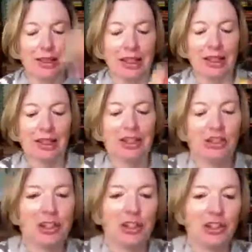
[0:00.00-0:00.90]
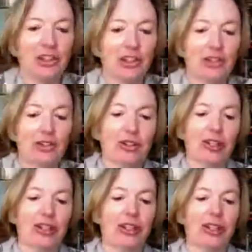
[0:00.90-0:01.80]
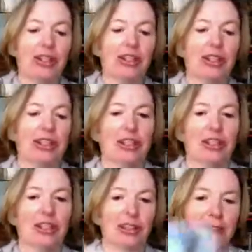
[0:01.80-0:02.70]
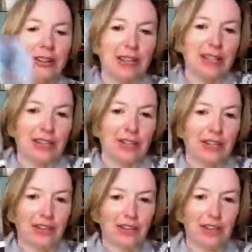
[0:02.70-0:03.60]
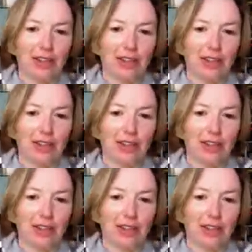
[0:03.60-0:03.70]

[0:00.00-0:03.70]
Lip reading: and I showed you this,